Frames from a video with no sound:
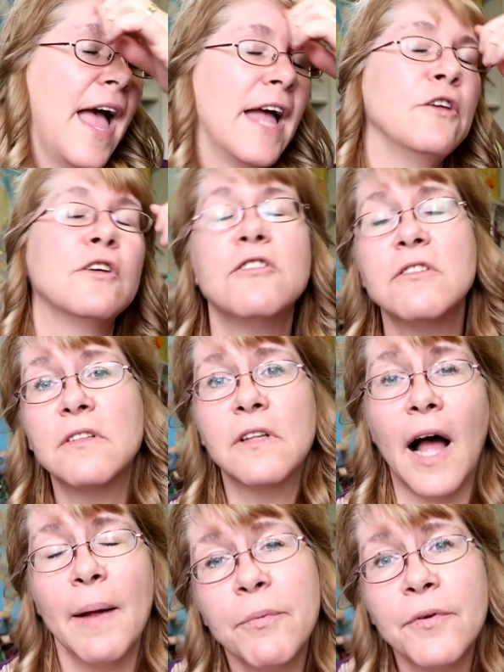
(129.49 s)
You can just
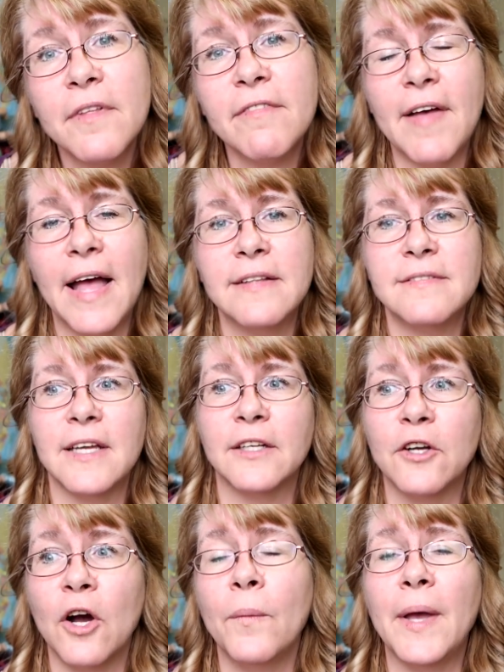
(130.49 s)
climb through the fence
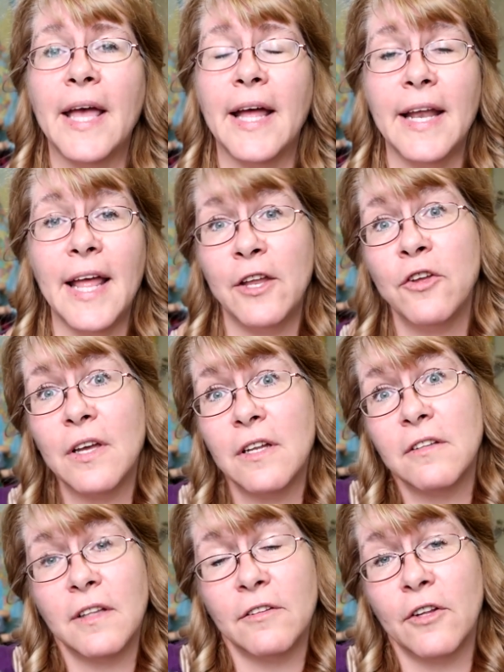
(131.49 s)
and go in and you
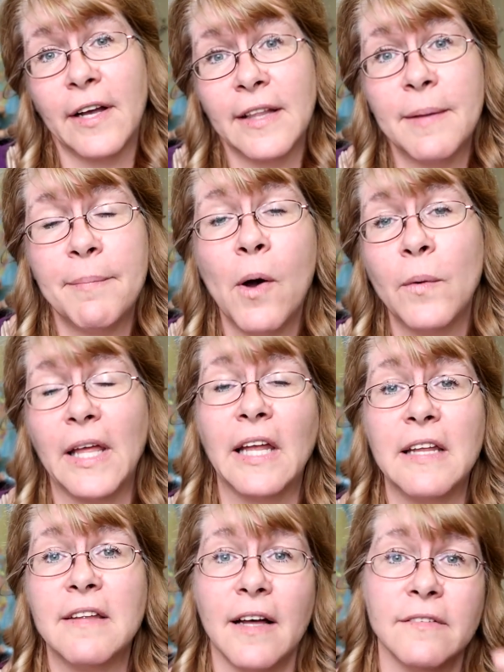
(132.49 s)
can look at the pony
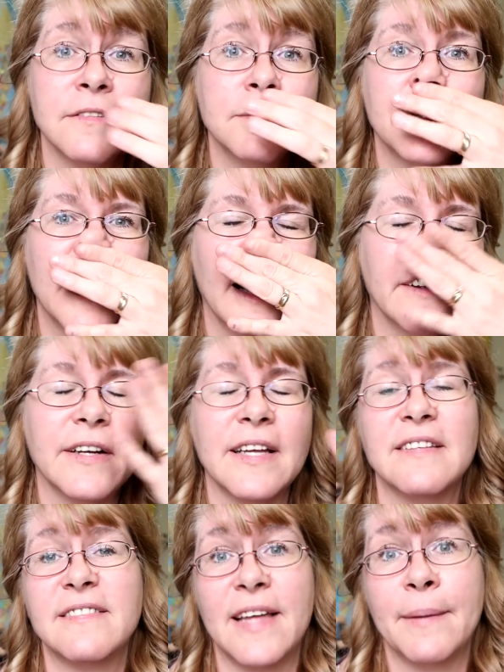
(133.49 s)
and he tells us what color it
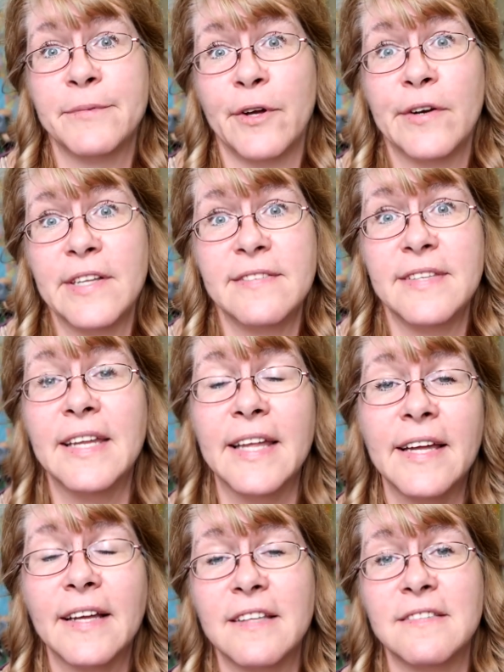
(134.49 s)
is. Sam's already seen
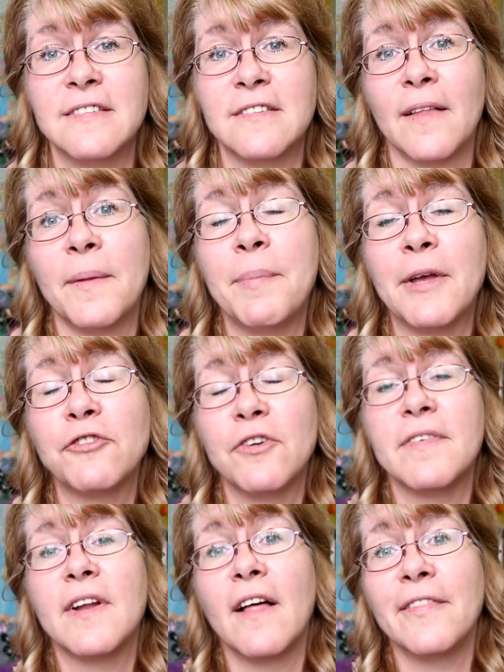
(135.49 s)
it because he saw the picture
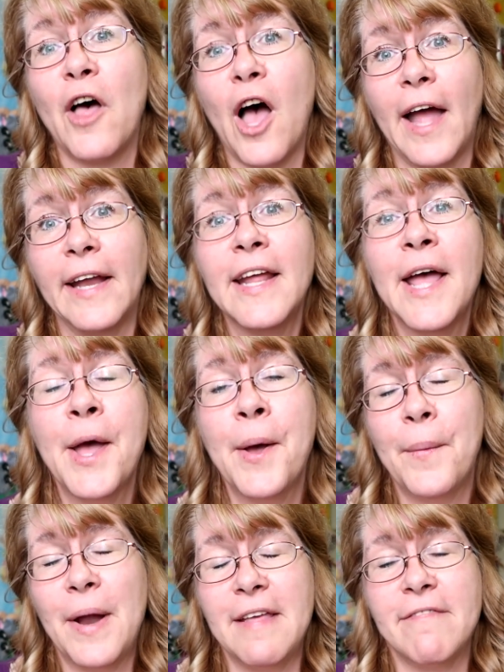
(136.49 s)
of it online
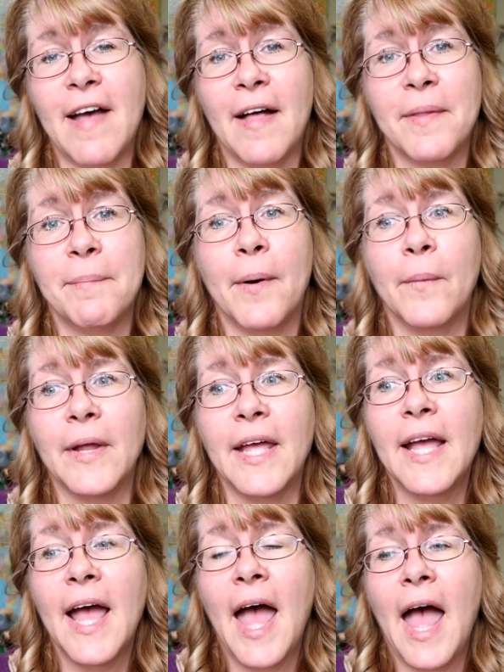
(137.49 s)
when he found the
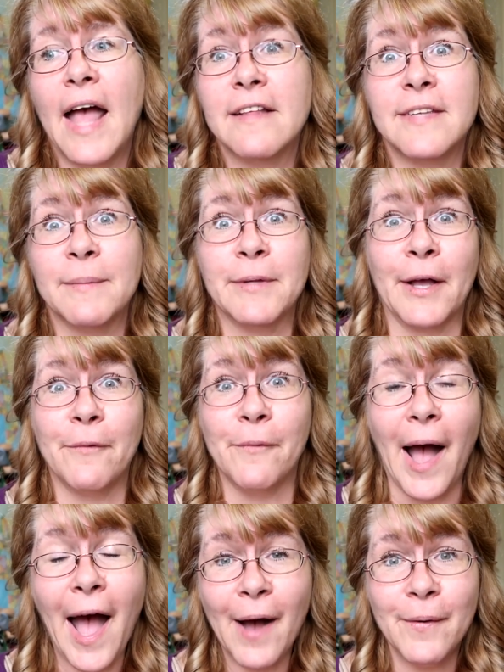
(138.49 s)
pony. And Sam's like,
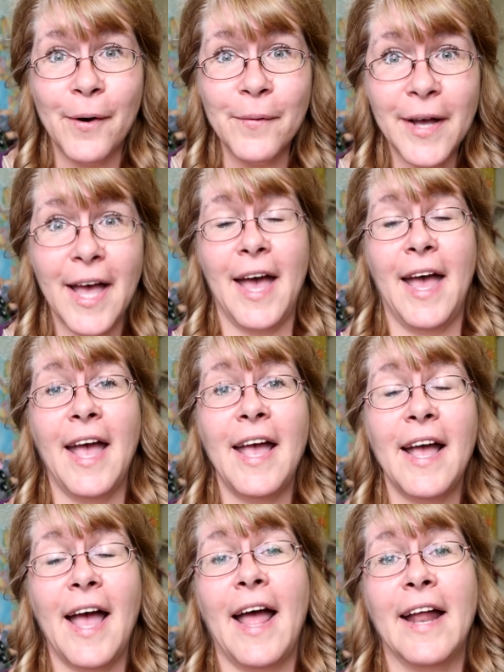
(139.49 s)
wow,
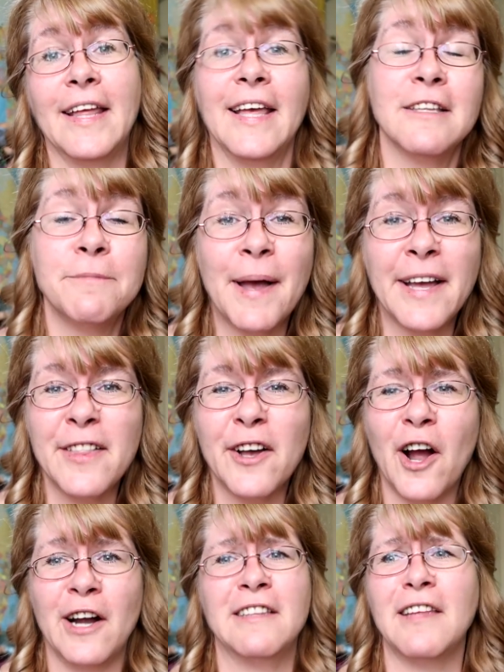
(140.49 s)
okay. And he gets back in the
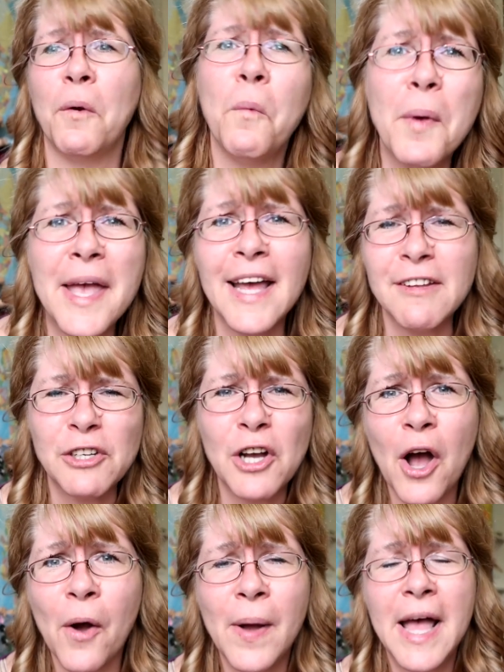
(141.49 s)
car and he's like, we get to
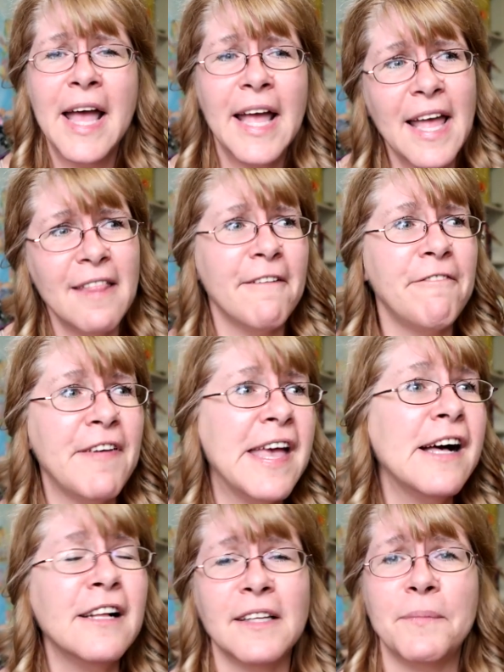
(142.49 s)
go in the
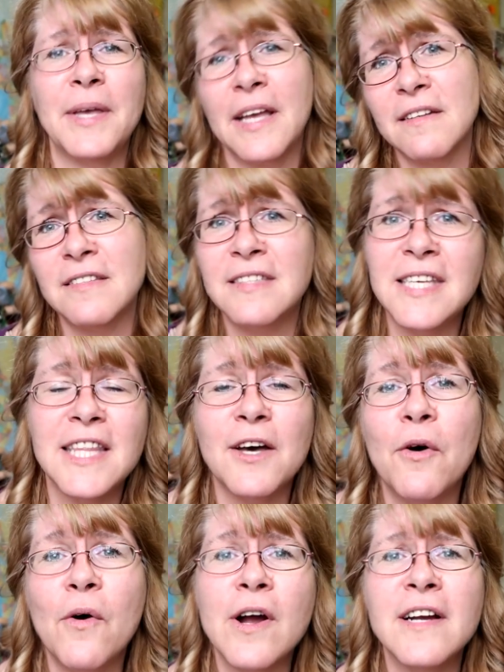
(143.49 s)
field and we get to see
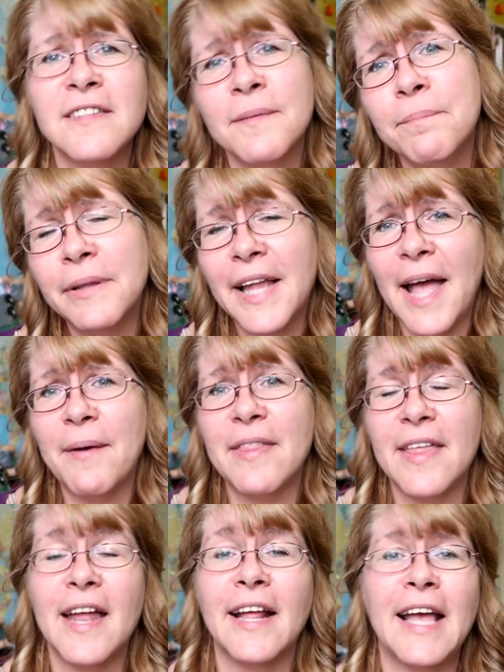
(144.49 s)
the horse and play with
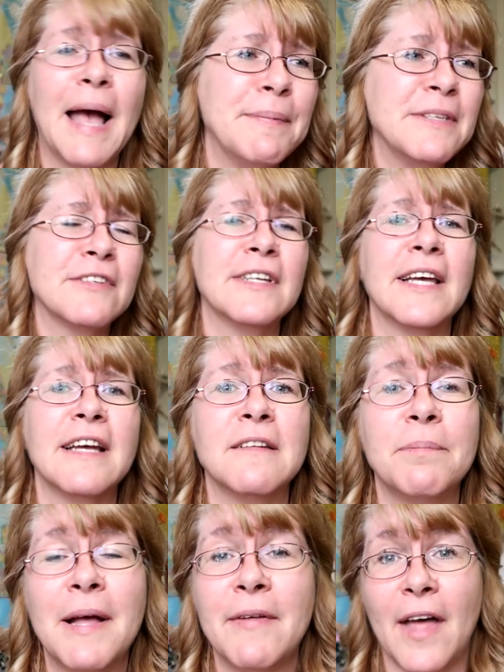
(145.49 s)
it and Gabby's gonna get
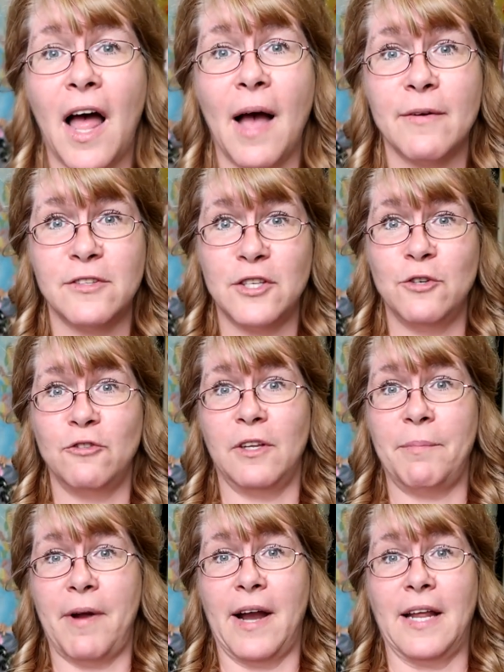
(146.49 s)
to play with it. I was
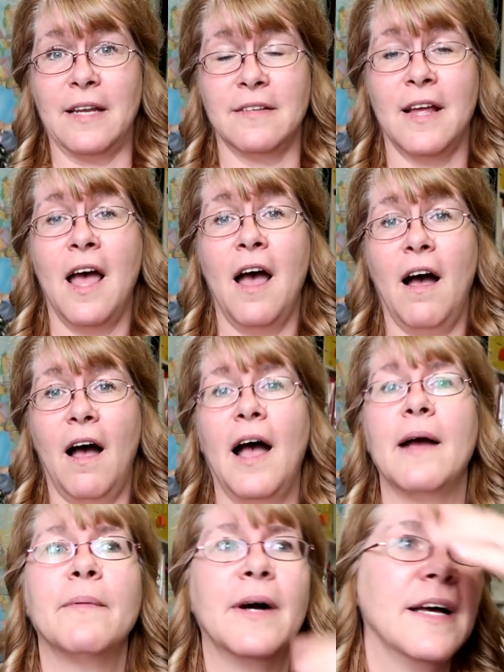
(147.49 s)
hugely pregnant.
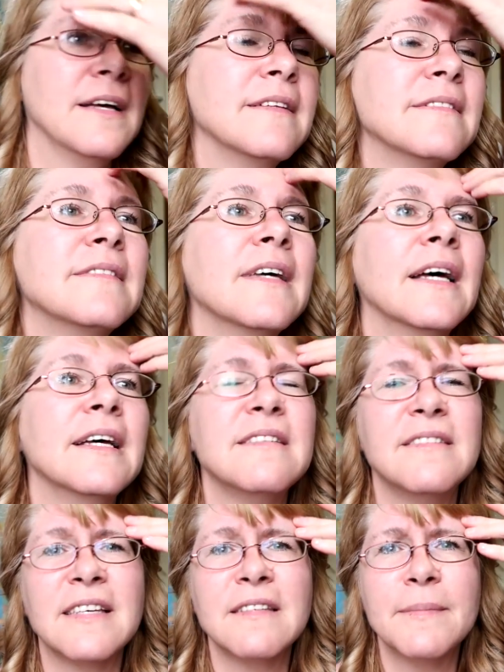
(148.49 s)
I was
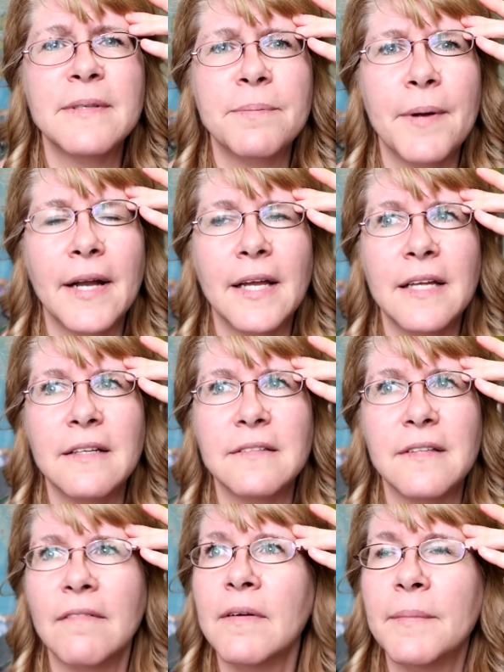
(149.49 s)
six months pregnant,
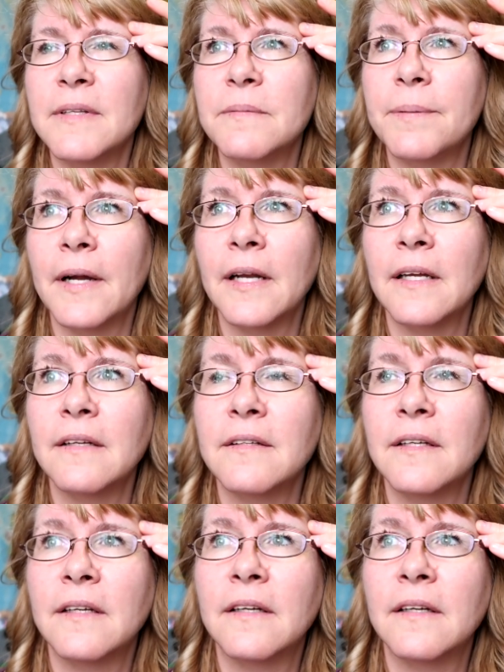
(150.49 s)
seven months pregnant.